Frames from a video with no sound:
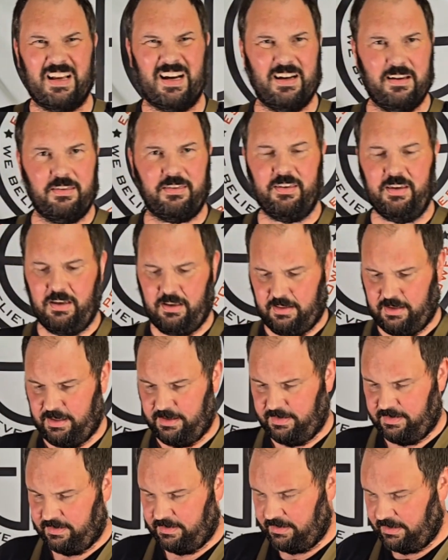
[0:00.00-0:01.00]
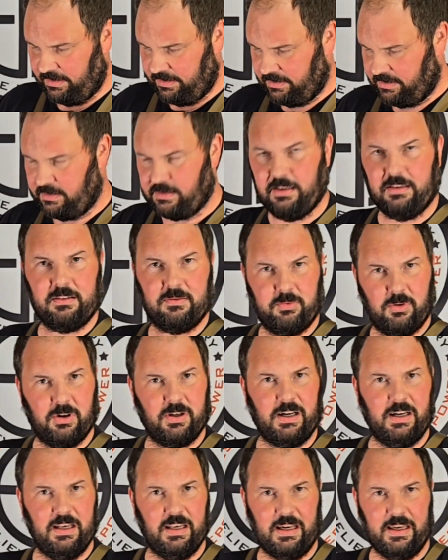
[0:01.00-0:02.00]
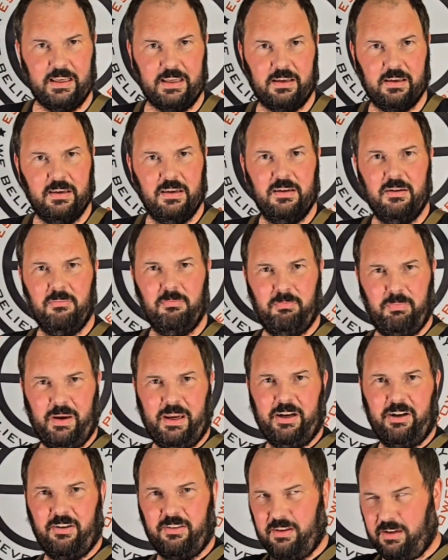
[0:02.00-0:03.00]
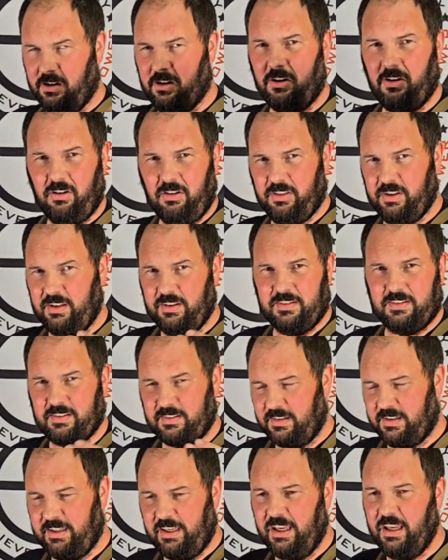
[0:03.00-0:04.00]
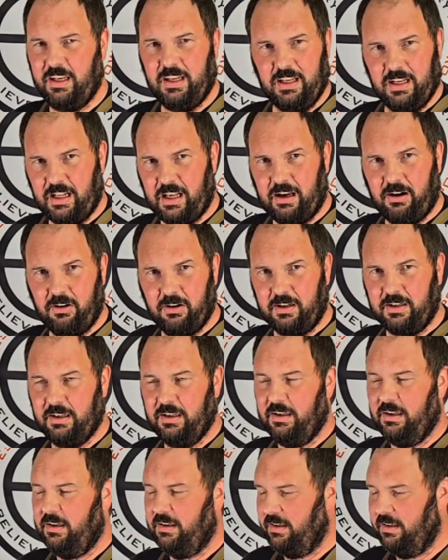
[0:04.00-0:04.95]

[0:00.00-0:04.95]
I think that's what I like better than all these kitted out